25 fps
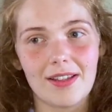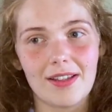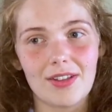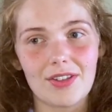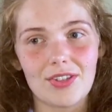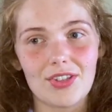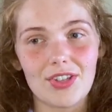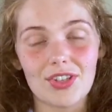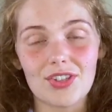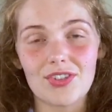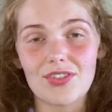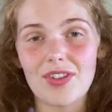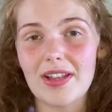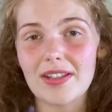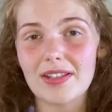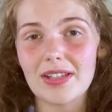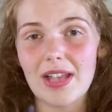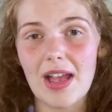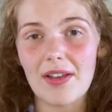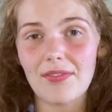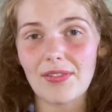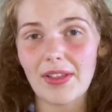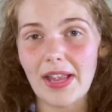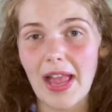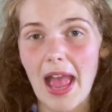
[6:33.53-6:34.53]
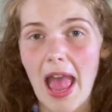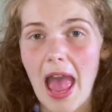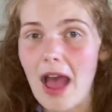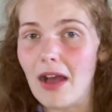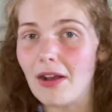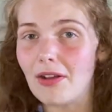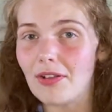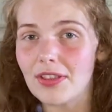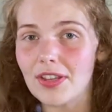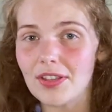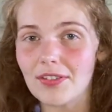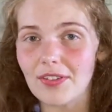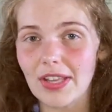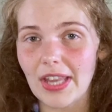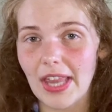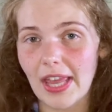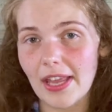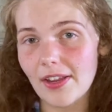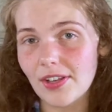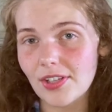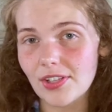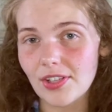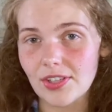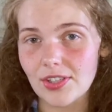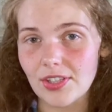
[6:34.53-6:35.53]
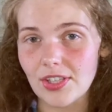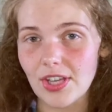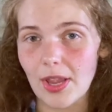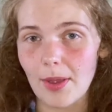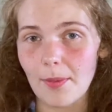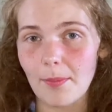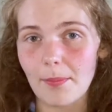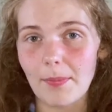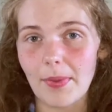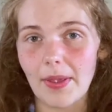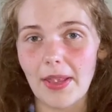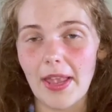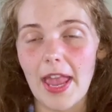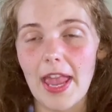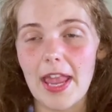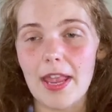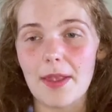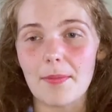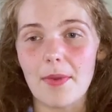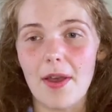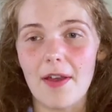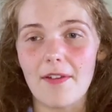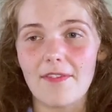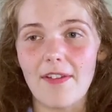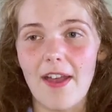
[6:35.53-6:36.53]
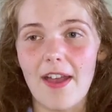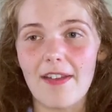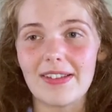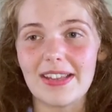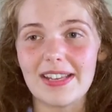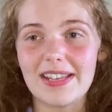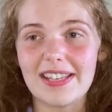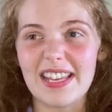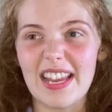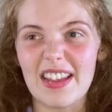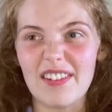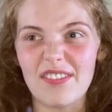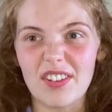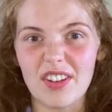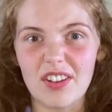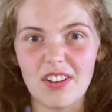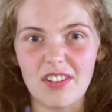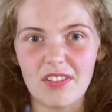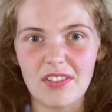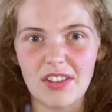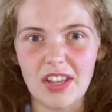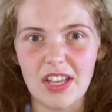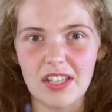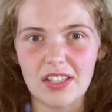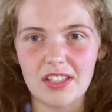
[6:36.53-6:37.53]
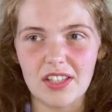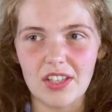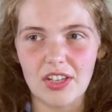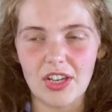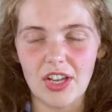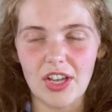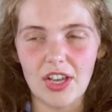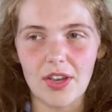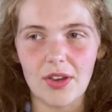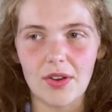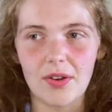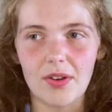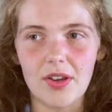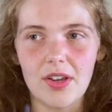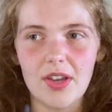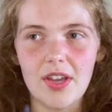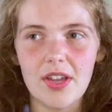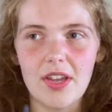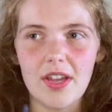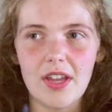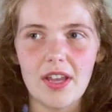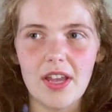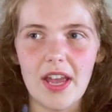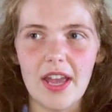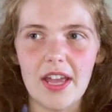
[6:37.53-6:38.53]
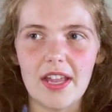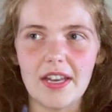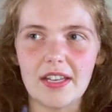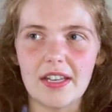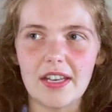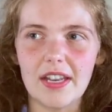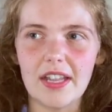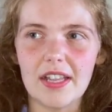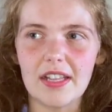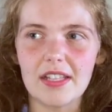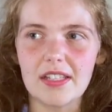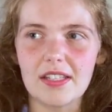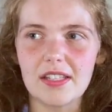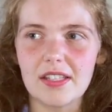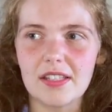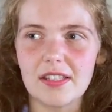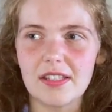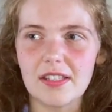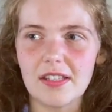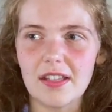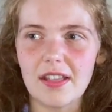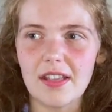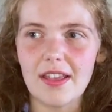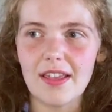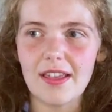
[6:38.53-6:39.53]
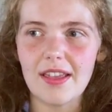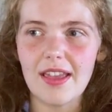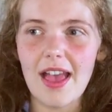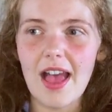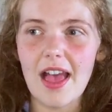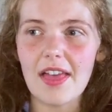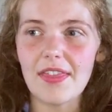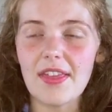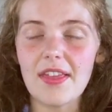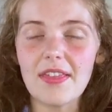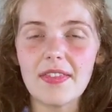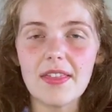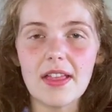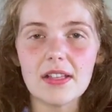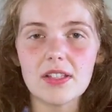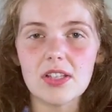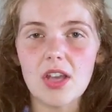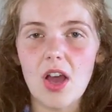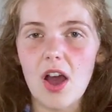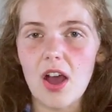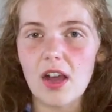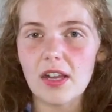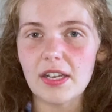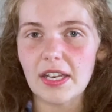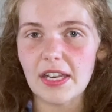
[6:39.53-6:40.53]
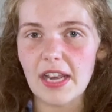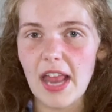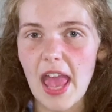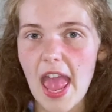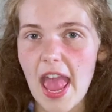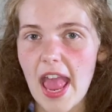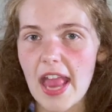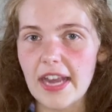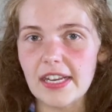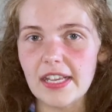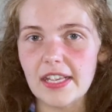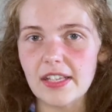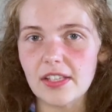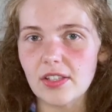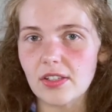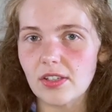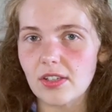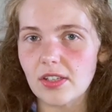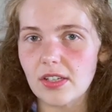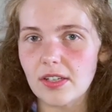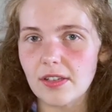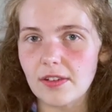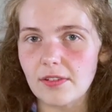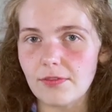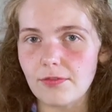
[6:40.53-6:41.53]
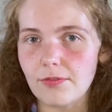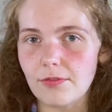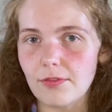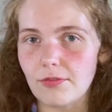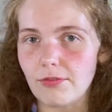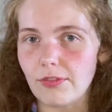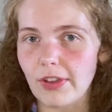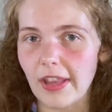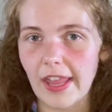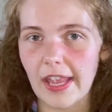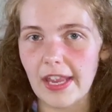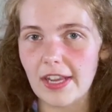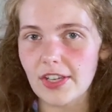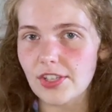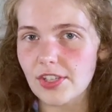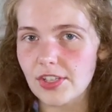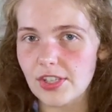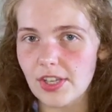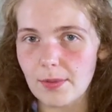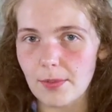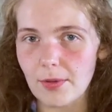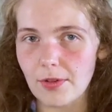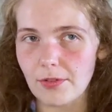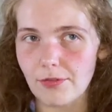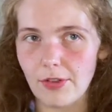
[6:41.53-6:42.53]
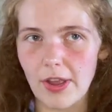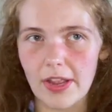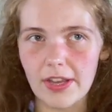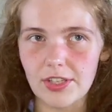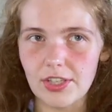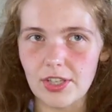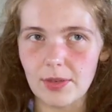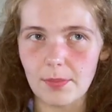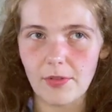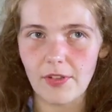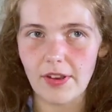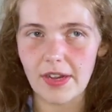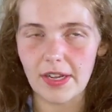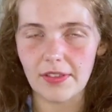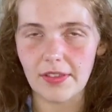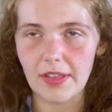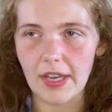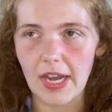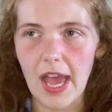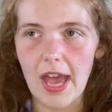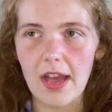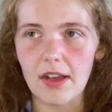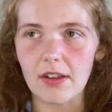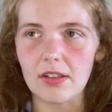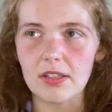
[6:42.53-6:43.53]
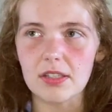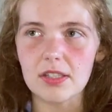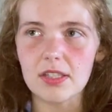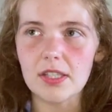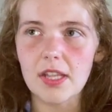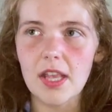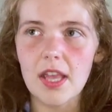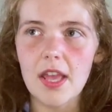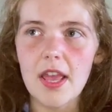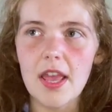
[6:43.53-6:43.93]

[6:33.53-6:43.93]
just trying to have like a healthy relationship became a very difficult thing to do. And it's, I think that's hard in any sort of relationship or friendship or anything else.